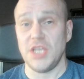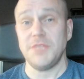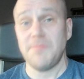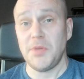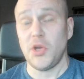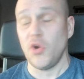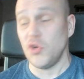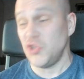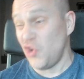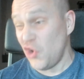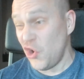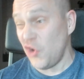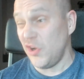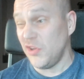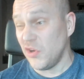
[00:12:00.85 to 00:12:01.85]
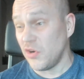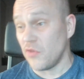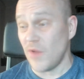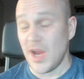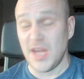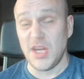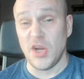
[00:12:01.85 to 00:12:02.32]
because you heard it on the
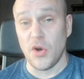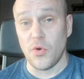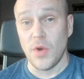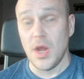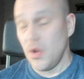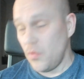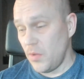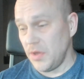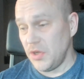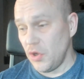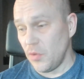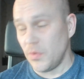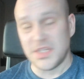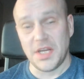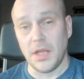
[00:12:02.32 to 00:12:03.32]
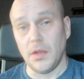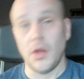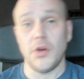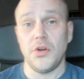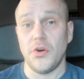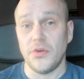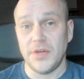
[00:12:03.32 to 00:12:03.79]
radio when you were still on
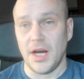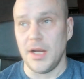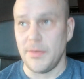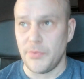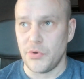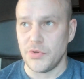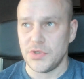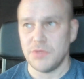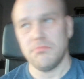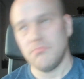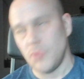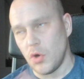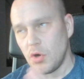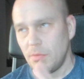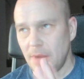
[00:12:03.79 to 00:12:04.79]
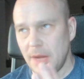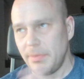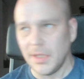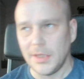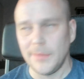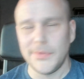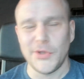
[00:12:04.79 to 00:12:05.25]
your diapers, or maybe a
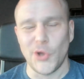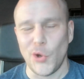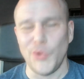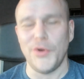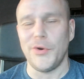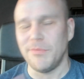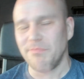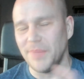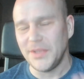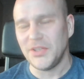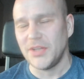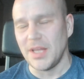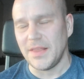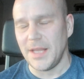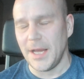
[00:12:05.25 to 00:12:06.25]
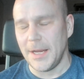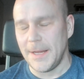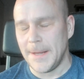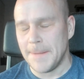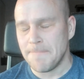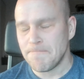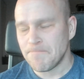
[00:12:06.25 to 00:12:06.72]
little bit older, but you get the
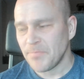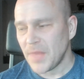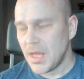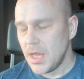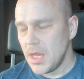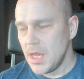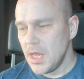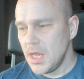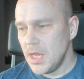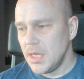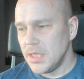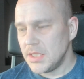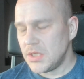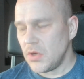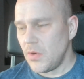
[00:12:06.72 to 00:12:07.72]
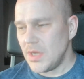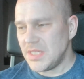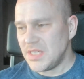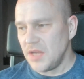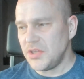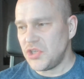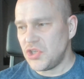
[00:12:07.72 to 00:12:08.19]
idea. So as
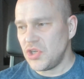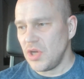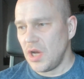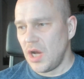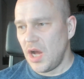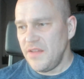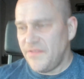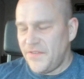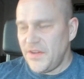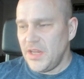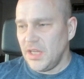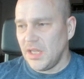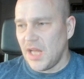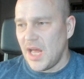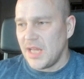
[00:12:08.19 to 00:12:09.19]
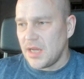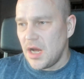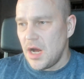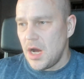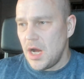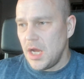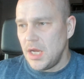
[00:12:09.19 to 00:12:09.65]
such, I feel like
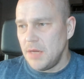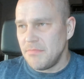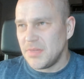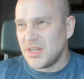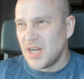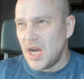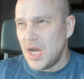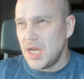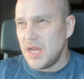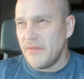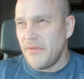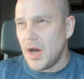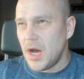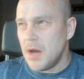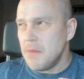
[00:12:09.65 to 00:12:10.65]
I'm kind of a